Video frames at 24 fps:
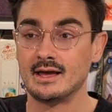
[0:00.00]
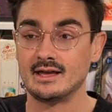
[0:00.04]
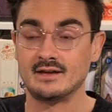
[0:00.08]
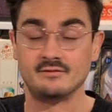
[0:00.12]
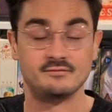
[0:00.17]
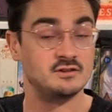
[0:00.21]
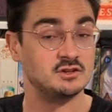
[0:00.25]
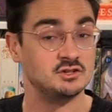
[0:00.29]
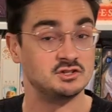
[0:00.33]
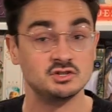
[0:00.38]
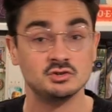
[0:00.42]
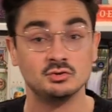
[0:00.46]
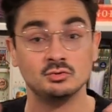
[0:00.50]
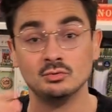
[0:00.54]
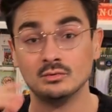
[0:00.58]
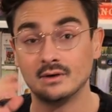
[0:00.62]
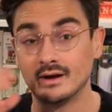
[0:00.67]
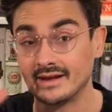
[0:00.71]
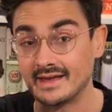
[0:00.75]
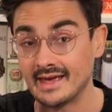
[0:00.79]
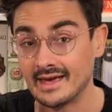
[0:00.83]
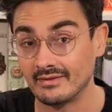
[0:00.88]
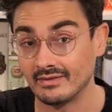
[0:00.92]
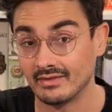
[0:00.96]
If you do,
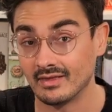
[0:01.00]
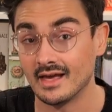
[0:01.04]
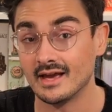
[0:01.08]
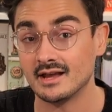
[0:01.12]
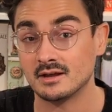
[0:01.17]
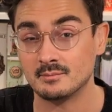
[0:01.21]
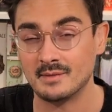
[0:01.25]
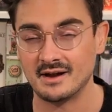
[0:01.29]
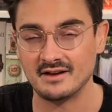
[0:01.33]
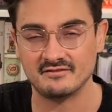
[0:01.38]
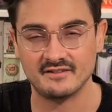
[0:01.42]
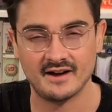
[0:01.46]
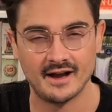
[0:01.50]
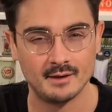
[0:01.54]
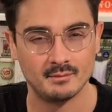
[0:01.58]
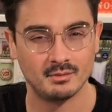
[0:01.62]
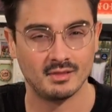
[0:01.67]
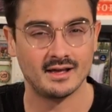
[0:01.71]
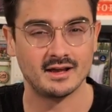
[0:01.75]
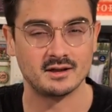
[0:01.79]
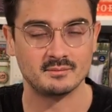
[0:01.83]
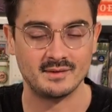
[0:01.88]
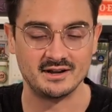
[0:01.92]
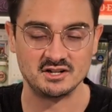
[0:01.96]
again, like my vibe,
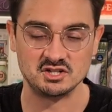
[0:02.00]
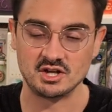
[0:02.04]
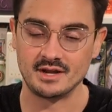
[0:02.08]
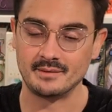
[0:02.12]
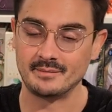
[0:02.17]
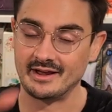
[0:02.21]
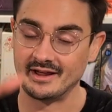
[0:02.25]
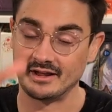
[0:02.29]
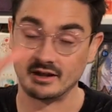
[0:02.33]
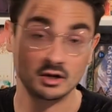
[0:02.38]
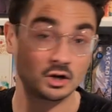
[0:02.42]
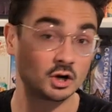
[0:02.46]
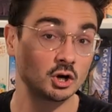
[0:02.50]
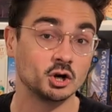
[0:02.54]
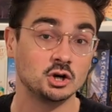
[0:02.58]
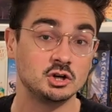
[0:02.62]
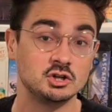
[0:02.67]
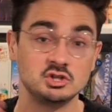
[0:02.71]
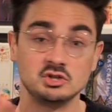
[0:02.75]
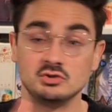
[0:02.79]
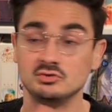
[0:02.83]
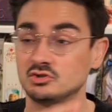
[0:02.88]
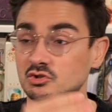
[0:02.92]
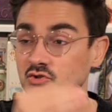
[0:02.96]
like my jam, I
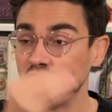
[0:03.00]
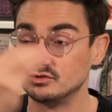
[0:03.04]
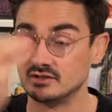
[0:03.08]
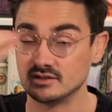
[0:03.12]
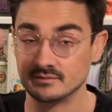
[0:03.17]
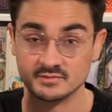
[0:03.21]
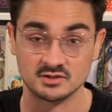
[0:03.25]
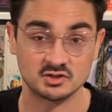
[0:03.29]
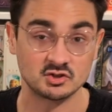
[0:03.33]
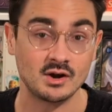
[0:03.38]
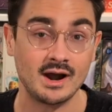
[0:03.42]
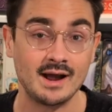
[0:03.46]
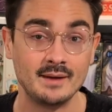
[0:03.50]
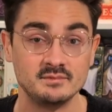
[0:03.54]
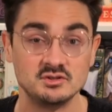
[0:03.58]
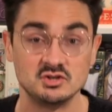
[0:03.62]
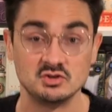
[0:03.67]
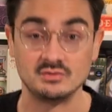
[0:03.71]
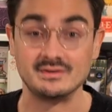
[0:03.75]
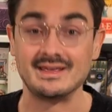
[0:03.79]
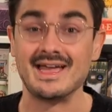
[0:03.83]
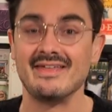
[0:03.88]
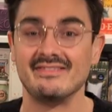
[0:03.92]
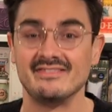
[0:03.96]
encourage you to subscribe
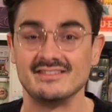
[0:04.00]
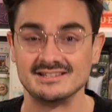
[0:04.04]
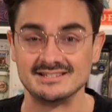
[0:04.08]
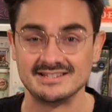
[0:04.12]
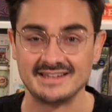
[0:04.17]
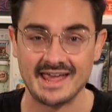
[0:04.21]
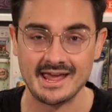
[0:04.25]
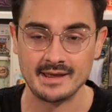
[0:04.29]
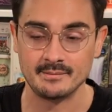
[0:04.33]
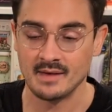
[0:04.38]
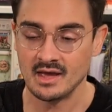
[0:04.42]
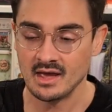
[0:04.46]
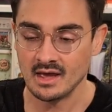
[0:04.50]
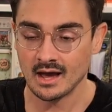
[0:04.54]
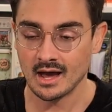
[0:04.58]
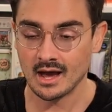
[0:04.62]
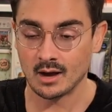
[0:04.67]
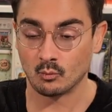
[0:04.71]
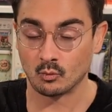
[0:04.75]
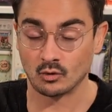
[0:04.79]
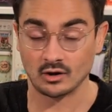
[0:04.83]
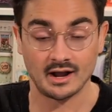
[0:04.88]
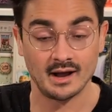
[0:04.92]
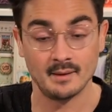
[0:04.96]
to get this game.
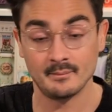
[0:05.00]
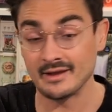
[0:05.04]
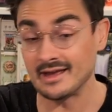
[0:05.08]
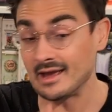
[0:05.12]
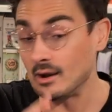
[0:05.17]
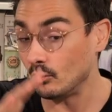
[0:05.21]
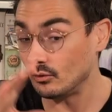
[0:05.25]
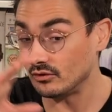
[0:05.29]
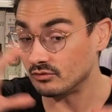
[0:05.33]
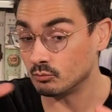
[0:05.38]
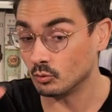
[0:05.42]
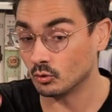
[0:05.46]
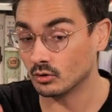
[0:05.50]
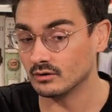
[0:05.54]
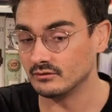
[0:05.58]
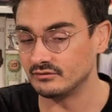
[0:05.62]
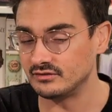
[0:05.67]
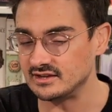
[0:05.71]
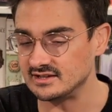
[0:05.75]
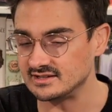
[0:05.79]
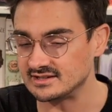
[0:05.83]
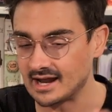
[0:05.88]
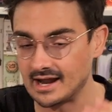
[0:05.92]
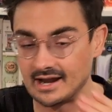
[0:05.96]
We're coming out with more
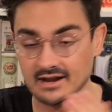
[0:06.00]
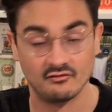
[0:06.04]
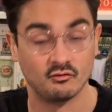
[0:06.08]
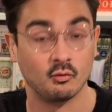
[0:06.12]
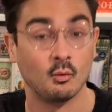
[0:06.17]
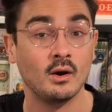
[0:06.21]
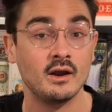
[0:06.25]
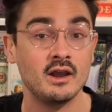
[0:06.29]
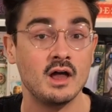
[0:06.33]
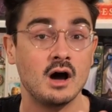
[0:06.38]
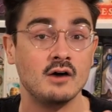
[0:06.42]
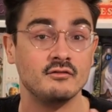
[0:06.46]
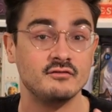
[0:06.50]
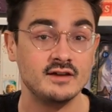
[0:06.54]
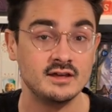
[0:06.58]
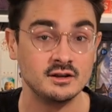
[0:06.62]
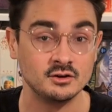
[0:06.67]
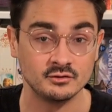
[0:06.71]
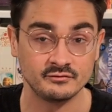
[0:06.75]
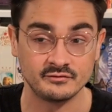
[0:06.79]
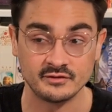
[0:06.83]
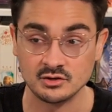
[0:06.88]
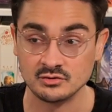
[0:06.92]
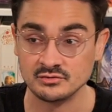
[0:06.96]
of these kind of one-off
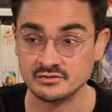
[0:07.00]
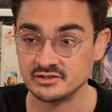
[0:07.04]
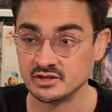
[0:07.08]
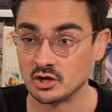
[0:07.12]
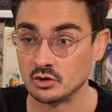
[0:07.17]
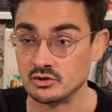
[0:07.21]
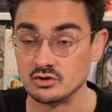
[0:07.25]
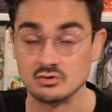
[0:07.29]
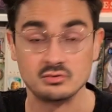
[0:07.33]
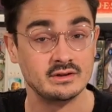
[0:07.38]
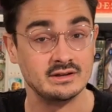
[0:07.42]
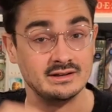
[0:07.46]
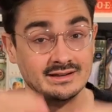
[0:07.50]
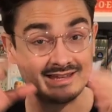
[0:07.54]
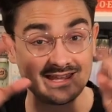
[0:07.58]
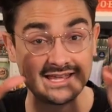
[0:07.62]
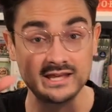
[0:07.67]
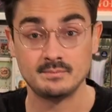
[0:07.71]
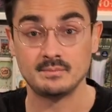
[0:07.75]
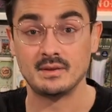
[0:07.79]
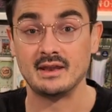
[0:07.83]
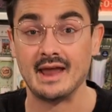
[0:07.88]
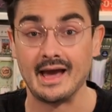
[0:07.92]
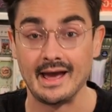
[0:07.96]
interviews, so you can
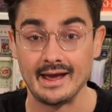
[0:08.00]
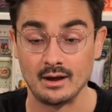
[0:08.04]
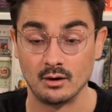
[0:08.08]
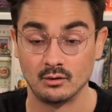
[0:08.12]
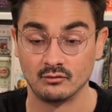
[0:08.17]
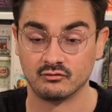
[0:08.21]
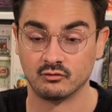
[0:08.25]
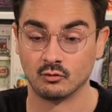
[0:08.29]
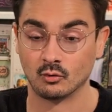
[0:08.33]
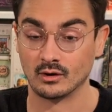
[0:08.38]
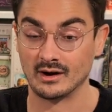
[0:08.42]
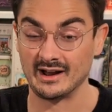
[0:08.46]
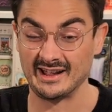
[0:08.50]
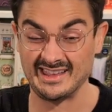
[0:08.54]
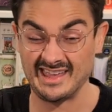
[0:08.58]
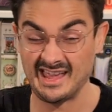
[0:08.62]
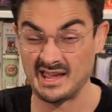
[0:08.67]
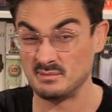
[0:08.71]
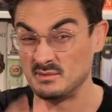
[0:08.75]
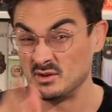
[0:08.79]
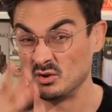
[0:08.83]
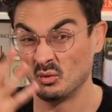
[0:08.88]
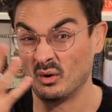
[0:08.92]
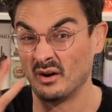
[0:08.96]
keep an eye out for a
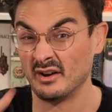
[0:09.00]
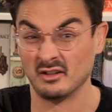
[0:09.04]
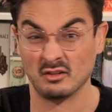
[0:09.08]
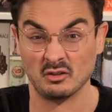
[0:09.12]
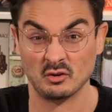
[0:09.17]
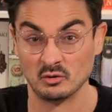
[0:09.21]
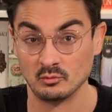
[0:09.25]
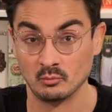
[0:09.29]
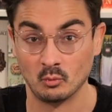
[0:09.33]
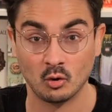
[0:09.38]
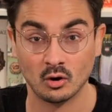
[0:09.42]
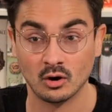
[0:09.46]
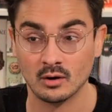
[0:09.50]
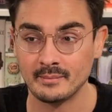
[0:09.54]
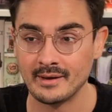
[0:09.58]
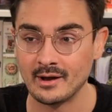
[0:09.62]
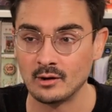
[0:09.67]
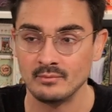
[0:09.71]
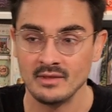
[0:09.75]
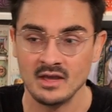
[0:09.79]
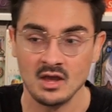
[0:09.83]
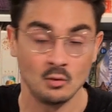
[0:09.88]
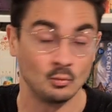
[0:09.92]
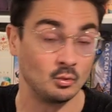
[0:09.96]
game you want to learn more
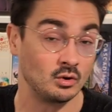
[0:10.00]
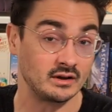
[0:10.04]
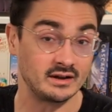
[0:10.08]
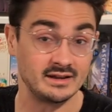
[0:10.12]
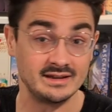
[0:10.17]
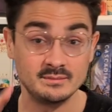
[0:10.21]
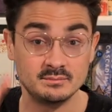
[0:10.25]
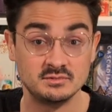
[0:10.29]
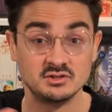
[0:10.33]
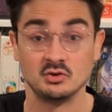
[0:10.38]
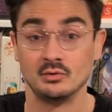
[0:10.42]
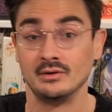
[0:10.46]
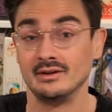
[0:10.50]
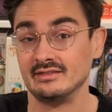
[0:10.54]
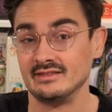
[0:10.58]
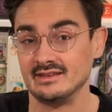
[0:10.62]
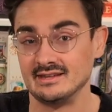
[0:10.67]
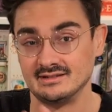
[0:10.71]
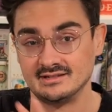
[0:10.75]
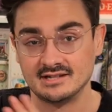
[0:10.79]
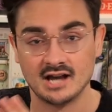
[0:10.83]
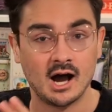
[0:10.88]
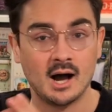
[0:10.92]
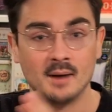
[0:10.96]
about. We'll keep doing
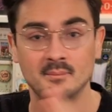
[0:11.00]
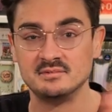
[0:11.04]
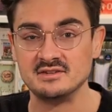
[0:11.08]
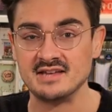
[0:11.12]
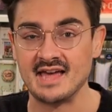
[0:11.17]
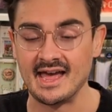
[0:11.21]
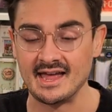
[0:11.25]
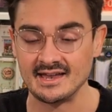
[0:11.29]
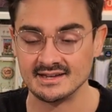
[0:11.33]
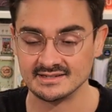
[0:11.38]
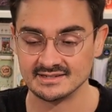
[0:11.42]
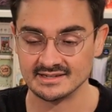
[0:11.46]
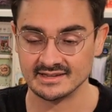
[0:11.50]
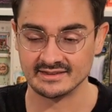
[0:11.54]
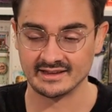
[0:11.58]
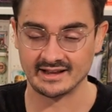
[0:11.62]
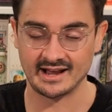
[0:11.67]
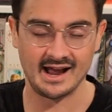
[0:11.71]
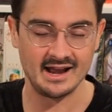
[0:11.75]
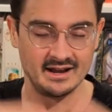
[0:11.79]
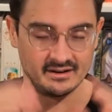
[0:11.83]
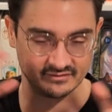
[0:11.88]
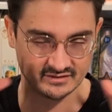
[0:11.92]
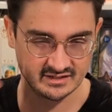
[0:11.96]
the top 10s and the
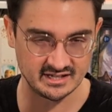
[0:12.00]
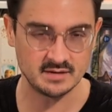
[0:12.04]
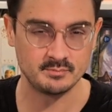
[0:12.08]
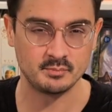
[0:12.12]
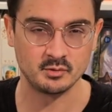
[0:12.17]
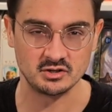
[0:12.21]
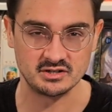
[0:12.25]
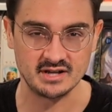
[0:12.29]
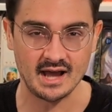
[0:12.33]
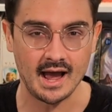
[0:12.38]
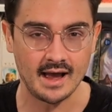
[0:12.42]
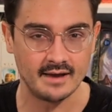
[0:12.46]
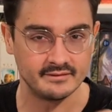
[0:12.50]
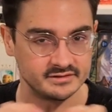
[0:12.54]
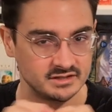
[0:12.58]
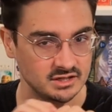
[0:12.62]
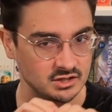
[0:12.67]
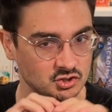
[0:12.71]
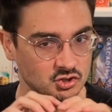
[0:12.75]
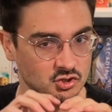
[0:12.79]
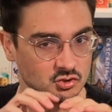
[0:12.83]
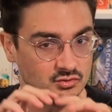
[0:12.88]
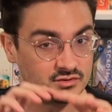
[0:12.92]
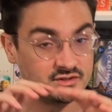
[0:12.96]
kind of deeper dives
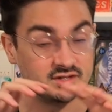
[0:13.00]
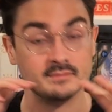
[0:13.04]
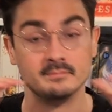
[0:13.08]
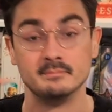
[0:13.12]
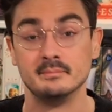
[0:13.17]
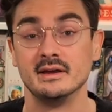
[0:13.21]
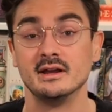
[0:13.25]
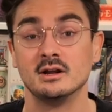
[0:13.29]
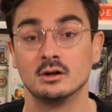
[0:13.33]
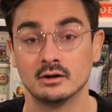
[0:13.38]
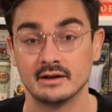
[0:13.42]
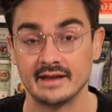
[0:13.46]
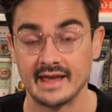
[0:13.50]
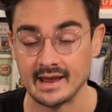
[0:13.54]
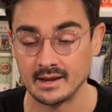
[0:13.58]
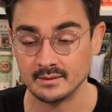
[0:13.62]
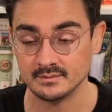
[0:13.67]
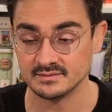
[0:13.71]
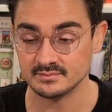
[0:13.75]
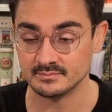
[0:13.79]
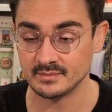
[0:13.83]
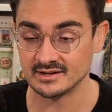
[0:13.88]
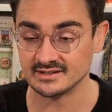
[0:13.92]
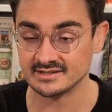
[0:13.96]
into some bigger
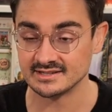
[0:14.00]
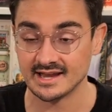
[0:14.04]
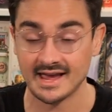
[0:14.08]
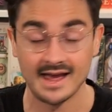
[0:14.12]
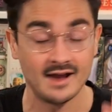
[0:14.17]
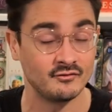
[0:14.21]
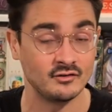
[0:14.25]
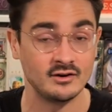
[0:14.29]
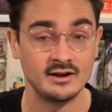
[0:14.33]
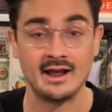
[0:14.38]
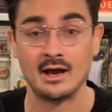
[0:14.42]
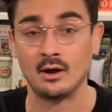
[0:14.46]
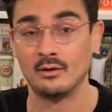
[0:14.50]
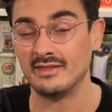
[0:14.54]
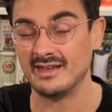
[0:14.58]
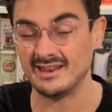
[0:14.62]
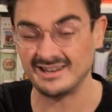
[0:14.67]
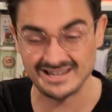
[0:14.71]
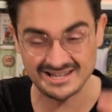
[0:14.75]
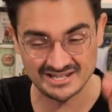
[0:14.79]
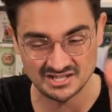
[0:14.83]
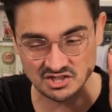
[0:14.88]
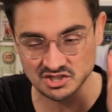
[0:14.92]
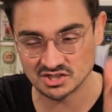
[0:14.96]
games, but every now and
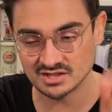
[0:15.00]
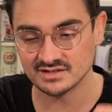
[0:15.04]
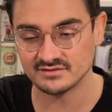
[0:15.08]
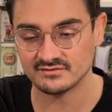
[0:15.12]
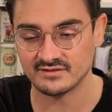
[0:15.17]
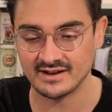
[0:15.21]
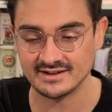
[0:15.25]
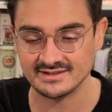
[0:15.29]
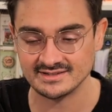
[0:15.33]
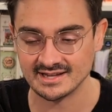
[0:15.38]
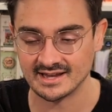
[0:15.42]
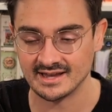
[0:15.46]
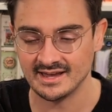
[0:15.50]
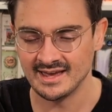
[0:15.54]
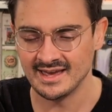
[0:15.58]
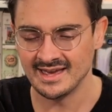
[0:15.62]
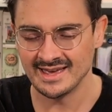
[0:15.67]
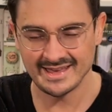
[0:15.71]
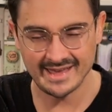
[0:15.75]
then it's just fun to